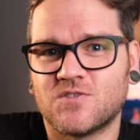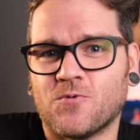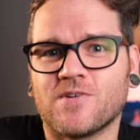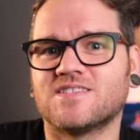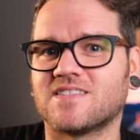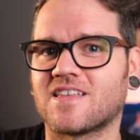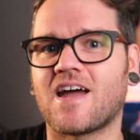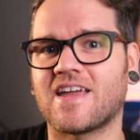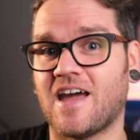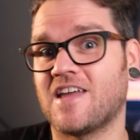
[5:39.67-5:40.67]
the reason that
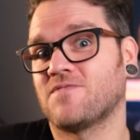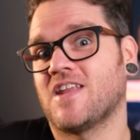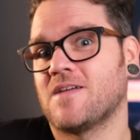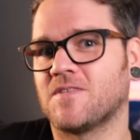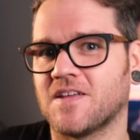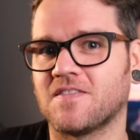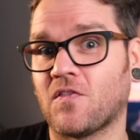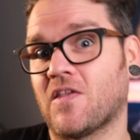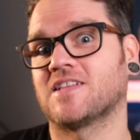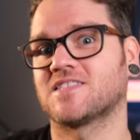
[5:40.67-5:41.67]
I kind of named it the
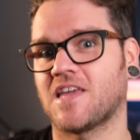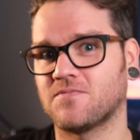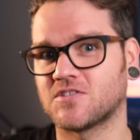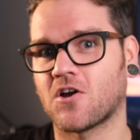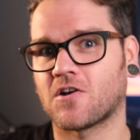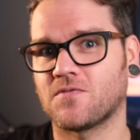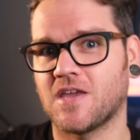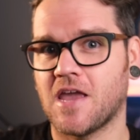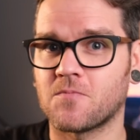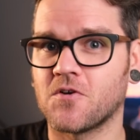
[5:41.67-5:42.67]
landscape photography
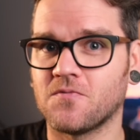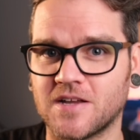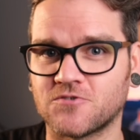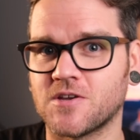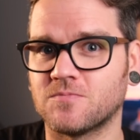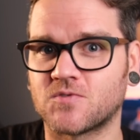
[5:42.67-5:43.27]
camera of my dreams,